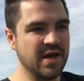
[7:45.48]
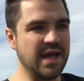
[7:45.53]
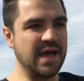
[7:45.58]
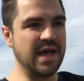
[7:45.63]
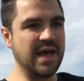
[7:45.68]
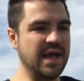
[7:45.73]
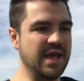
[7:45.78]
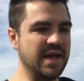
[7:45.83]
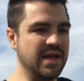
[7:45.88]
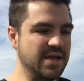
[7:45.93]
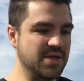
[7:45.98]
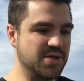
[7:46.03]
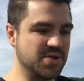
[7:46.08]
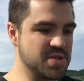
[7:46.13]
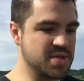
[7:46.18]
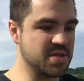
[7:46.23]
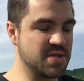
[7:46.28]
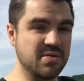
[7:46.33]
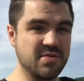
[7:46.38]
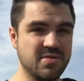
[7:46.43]
and it
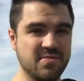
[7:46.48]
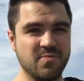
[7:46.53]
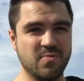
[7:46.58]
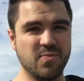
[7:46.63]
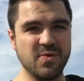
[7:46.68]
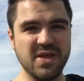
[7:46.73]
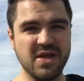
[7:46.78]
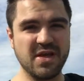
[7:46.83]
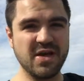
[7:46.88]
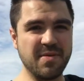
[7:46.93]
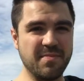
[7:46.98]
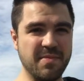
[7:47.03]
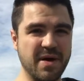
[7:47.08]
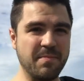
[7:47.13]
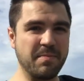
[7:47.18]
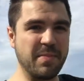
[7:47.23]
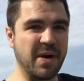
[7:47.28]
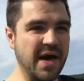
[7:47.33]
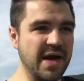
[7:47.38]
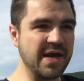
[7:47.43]
just really got my
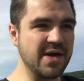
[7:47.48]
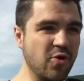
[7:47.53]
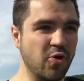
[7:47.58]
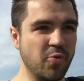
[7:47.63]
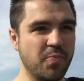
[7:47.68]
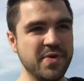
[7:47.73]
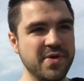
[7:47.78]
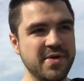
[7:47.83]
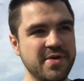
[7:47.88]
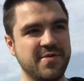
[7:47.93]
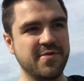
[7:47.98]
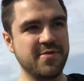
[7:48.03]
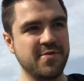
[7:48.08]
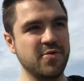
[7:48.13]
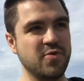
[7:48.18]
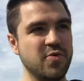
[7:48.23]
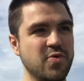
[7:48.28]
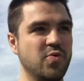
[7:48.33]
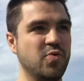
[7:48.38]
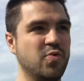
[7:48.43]
mind open
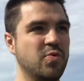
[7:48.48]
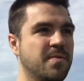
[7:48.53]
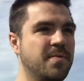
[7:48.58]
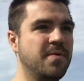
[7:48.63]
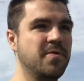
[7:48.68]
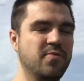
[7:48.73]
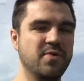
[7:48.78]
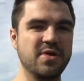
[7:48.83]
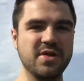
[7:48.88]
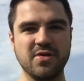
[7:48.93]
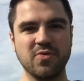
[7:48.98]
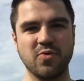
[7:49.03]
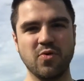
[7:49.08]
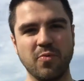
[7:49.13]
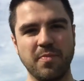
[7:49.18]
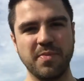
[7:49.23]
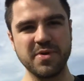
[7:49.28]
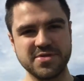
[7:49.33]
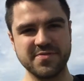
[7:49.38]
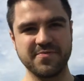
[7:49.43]
to really a
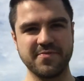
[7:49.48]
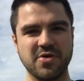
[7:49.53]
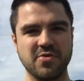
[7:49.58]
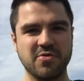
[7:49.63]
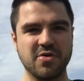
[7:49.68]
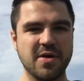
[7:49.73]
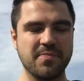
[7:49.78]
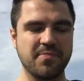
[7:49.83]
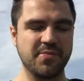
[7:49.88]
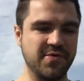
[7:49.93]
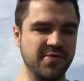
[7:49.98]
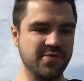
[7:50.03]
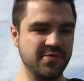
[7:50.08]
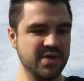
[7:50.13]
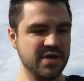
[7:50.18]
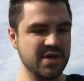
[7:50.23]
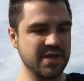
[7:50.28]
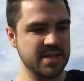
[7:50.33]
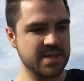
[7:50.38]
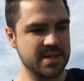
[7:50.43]
whole bunch of other
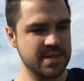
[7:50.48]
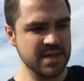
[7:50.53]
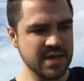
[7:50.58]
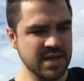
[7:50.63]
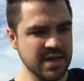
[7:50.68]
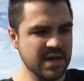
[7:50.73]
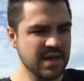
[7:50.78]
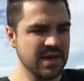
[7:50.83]
opportunities.